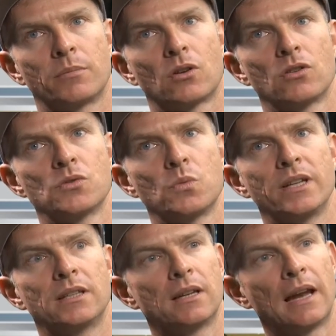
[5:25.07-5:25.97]
because we
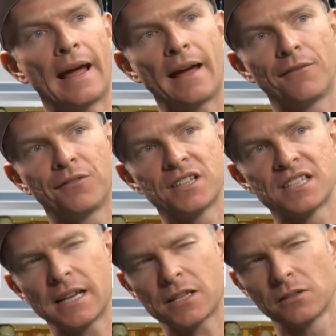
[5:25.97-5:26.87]
didn't have
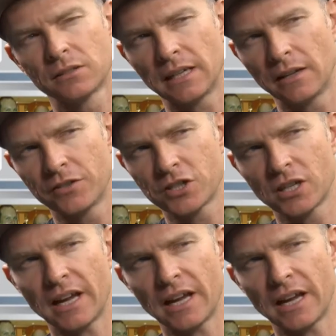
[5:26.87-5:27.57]
international television